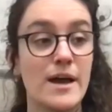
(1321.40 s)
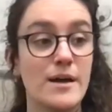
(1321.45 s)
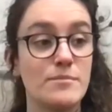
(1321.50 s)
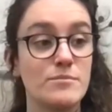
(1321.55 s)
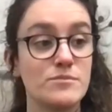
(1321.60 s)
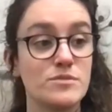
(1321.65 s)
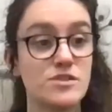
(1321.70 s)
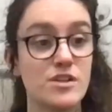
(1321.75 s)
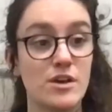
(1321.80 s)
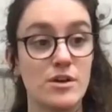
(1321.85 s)

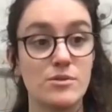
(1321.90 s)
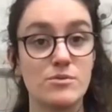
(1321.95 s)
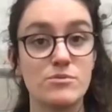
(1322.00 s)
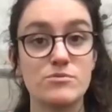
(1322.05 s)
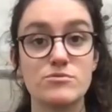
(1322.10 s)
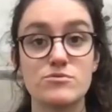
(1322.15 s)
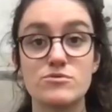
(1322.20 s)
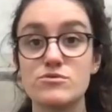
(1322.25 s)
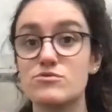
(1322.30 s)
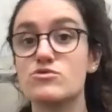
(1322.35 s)
So
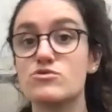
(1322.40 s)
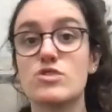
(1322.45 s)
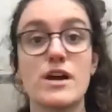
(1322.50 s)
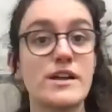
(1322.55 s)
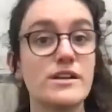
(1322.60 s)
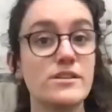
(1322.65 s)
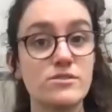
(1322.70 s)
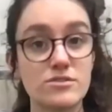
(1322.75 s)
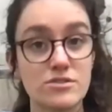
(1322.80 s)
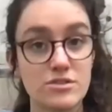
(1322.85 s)
try
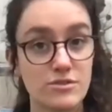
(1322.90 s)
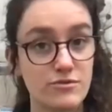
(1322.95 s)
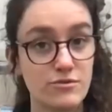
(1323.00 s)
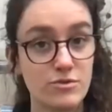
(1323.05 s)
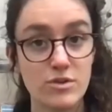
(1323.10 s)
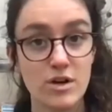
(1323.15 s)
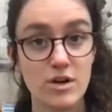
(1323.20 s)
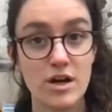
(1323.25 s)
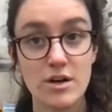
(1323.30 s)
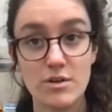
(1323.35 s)
not
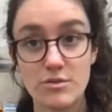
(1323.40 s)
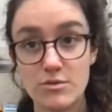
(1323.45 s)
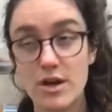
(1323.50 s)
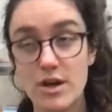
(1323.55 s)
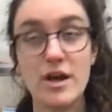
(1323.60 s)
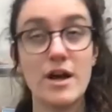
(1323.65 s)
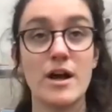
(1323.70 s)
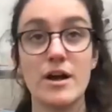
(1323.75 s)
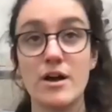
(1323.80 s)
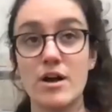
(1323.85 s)
to
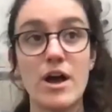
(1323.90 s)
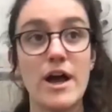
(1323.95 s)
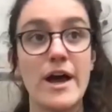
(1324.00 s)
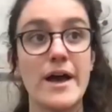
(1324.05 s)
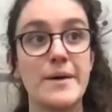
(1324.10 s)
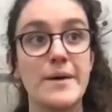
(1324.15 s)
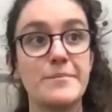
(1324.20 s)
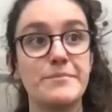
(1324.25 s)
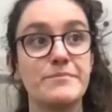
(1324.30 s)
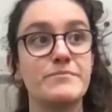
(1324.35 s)

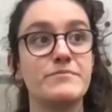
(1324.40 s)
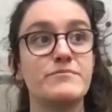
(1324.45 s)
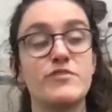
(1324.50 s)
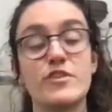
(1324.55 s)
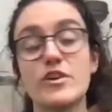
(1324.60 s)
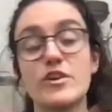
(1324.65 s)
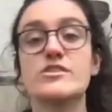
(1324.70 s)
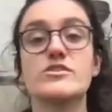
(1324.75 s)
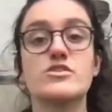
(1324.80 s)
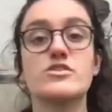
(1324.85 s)

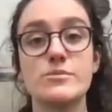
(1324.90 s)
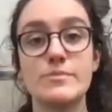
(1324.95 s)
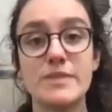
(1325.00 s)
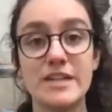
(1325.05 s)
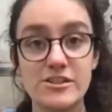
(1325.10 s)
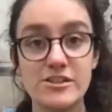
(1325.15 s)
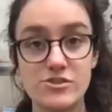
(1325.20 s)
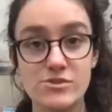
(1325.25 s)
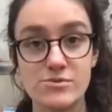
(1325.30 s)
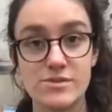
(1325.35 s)
follow too
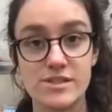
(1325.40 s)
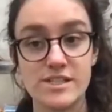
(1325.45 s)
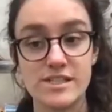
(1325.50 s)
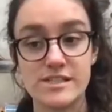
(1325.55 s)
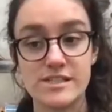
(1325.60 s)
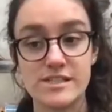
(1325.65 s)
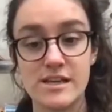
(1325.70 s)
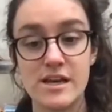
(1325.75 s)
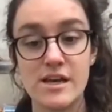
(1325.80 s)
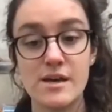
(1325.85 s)
many
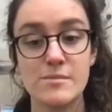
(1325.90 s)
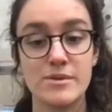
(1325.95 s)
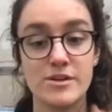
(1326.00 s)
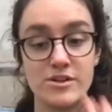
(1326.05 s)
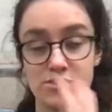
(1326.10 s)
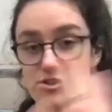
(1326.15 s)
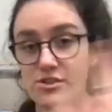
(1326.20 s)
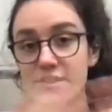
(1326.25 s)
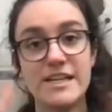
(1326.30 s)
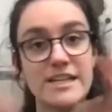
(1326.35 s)
jewelers,
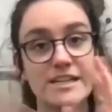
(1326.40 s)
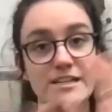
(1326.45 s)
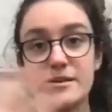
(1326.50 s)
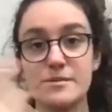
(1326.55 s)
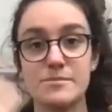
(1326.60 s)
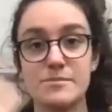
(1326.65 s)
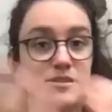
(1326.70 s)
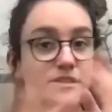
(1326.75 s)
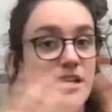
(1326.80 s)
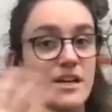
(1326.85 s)
because you'll end
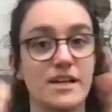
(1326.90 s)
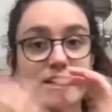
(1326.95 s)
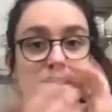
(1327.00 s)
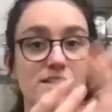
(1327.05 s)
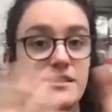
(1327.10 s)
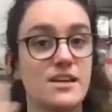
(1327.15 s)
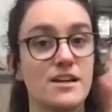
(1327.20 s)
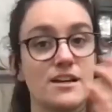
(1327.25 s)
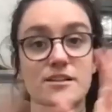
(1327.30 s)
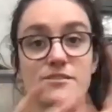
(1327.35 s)
up stuck in a
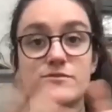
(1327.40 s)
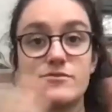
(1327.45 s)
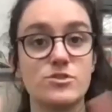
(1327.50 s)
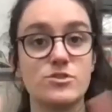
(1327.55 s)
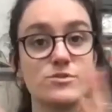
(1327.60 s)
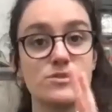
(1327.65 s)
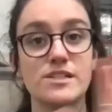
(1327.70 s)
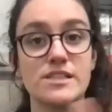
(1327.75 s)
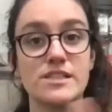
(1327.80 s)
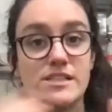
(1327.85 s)
circle of
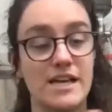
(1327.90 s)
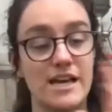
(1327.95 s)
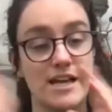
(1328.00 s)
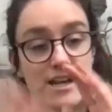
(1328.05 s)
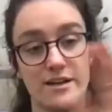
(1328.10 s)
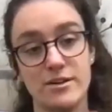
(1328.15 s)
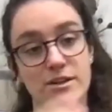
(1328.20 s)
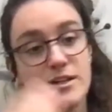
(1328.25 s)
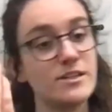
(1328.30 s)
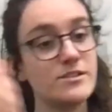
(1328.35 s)
jewelers and
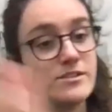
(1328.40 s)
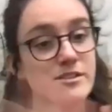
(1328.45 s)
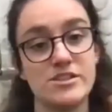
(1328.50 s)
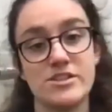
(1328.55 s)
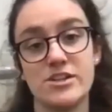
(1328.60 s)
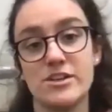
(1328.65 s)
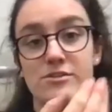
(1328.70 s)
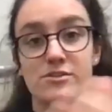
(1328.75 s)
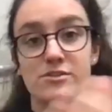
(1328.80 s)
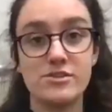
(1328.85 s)
it'll only
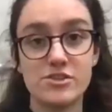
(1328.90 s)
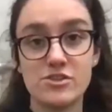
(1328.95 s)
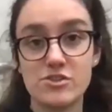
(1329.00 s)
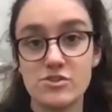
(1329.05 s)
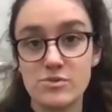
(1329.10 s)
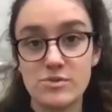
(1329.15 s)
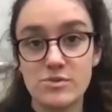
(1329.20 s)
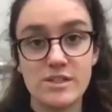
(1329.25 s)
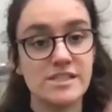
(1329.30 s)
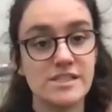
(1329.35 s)
show you to
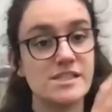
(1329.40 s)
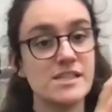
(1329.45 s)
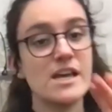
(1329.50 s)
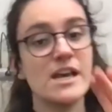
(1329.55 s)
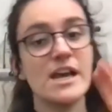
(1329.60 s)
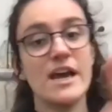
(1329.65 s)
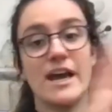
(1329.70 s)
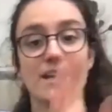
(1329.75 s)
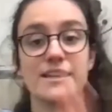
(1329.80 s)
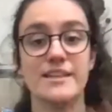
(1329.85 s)
jewelers,
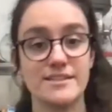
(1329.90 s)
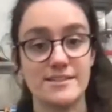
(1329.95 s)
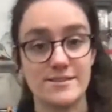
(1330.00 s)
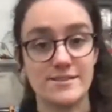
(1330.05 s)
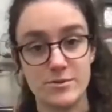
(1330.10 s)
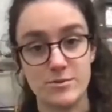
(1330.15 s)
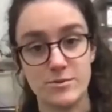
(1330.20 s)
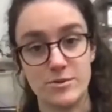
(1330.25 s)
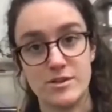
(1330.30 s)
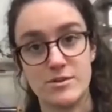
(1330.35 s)
and that's
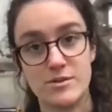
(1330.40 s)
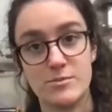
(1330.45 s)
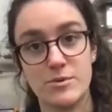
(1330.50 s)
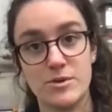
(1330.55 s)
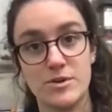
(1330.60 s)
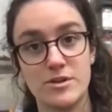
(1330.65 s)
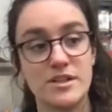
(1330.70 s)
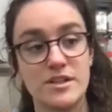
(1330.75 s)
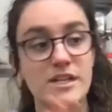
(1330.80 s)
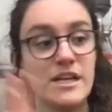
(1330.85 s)
not what you
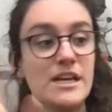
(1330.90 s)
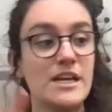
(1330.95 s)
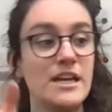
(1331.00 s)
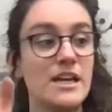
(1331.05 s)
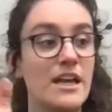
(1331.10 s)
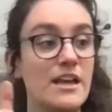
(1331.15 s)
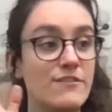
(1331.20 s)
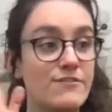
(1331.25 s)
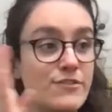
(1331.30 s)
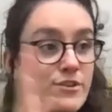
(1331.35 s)
want.
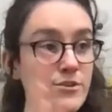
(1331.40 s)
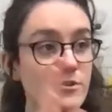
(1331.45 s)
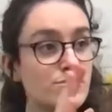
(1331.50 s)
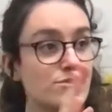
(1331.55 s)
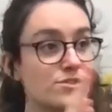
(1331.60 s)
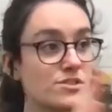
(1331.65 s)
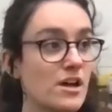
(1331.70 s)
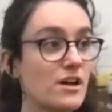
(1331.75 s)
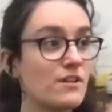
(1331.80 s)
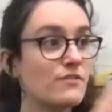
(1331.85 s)
If you
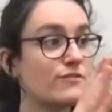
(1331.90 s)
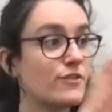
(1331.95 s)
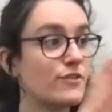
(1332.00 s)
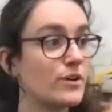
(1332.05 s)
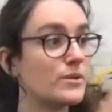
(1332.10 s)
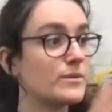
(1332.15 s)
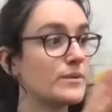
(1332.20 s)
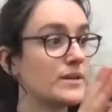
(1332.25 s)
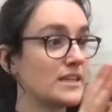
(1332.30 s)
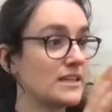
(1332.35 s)
start
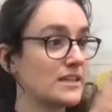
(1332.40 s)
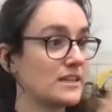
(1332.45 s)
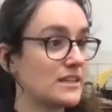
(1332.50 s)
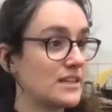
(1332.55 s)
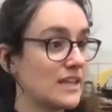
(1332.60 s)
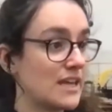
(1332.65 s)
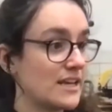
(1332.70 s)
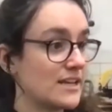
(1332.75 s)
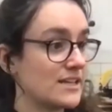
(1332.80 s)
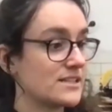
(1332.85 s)
following
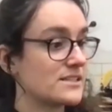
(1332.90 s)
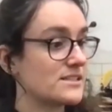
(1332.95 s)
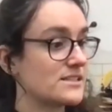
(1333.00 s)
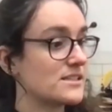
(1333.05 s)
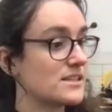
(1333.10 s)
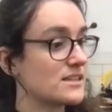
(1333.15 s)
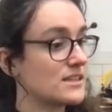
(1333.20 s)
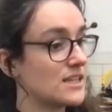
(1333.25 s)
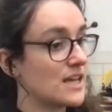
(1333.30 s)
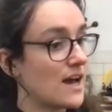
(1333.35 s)
things
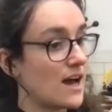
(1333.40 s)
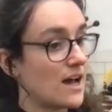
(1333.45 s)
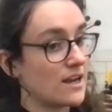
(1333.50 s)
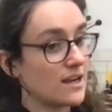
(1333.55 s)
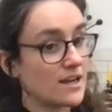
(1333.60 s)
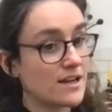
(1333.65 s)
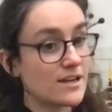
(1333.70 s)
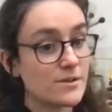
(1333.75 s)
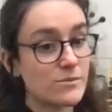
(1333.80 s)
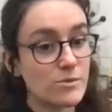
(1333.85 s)
that
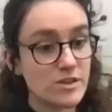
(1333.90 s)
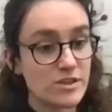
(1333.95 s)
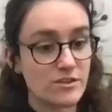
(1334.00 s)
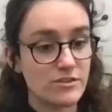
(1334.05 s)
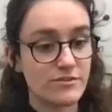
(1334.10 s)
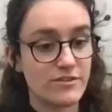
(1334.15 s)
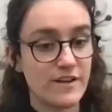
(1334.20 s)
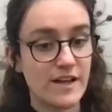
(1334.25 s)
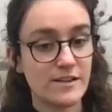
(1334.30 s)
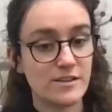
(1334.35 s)
align with your
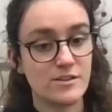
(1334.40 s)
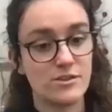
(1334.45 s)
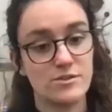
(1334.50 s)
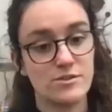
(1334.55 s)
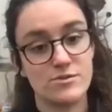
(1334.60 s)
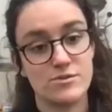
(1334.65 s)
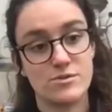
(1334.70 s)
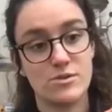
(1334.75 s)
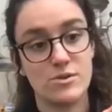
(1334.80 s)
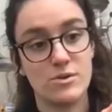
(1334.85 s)

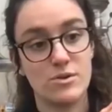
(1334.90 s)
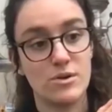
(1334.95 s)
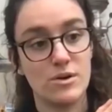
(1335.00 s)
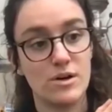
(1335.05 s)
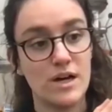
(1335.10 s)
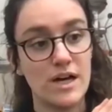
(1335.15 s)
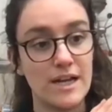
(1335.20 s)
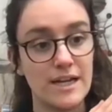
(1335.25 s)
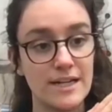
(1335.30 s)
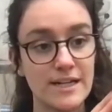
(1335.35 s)
values or
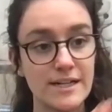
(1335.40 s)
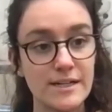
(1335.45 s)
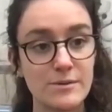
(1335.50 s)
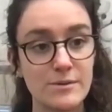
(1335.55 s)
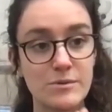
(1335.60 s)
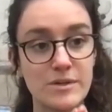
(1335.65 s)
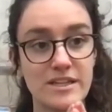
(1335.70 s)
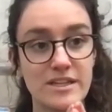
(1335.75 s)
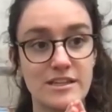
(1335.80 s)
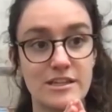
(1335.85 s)
align
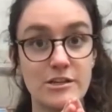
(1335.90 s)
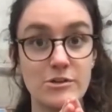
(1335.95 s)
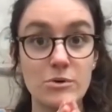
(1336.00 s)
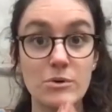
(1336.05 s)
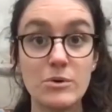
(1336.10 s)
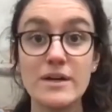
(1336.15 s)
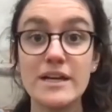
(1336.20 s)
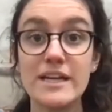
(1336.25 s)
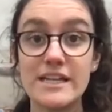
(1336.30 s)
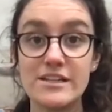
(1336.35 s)
with
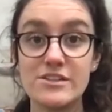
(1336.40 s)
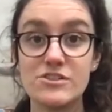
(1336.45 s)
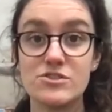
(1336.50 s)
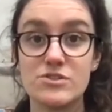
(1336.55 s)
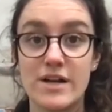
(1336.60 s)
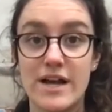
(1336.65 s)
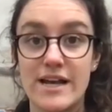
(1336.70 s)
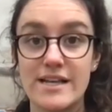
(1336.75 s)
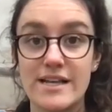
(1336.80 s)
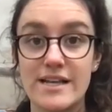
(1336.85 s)
your
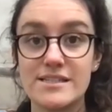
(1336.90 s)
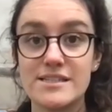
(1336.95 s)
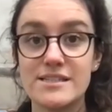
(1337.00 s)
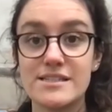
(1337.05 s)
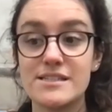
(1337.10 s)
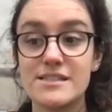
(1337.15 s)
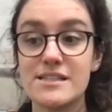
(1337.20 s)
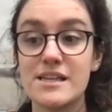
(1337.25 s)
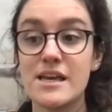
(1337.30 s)
interests